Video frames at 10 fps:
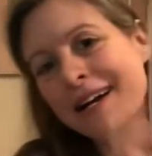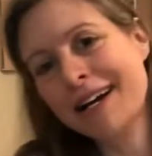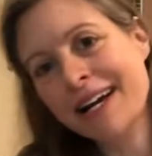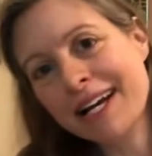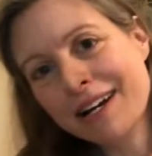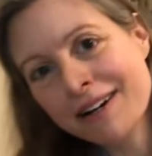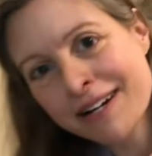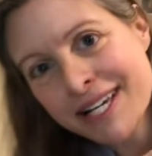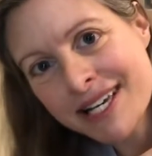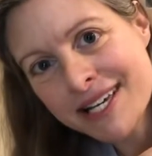Here it
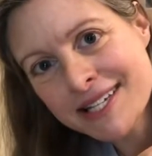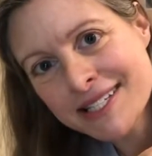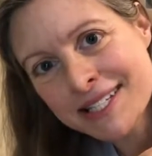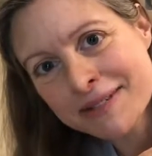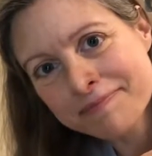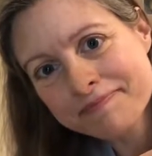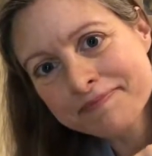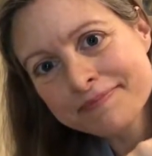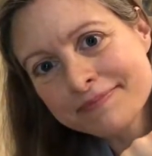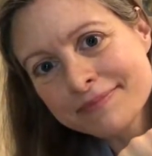is.
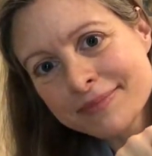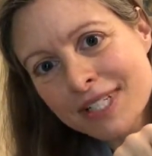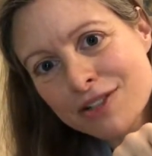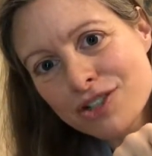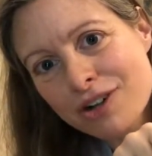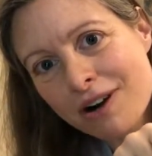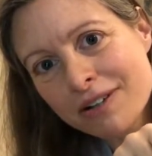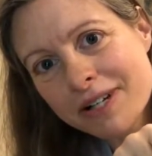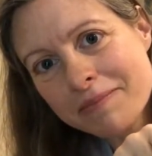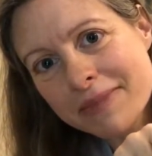
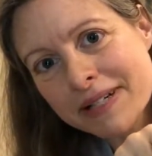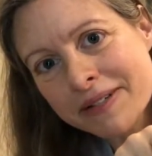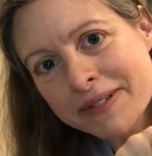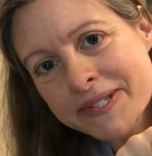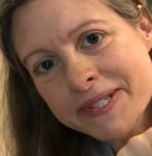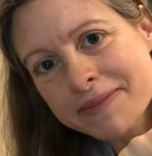Charlotte Mills.